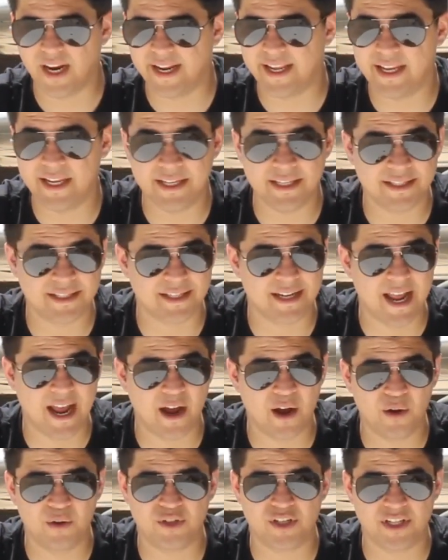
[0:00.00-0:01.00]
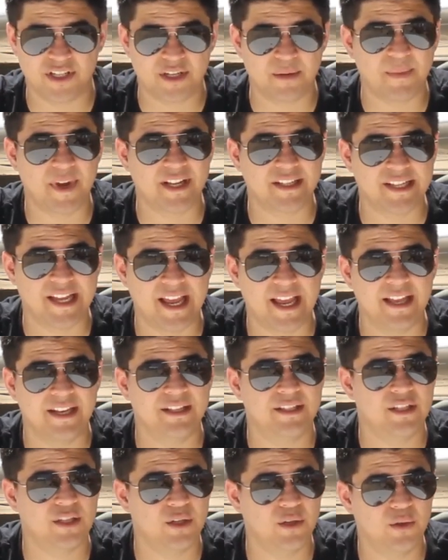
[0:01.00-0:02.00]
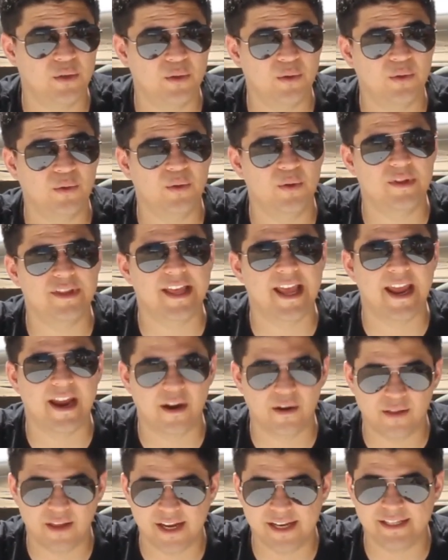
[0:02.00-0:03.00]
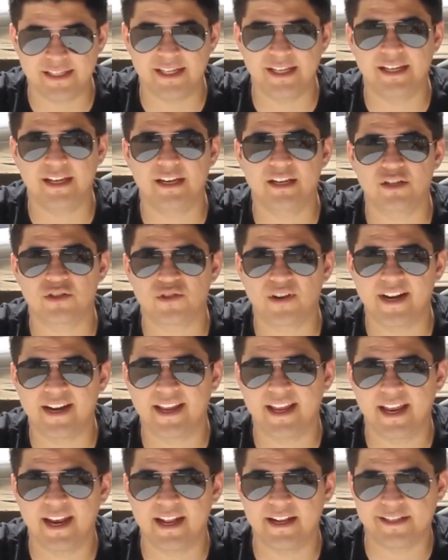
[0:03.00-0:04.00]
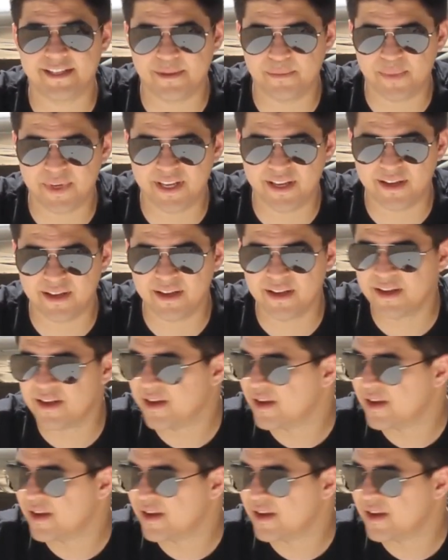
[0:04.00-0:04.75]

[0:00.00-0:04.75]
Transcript: he's now just about to head to the airlines. He did his training at ATP.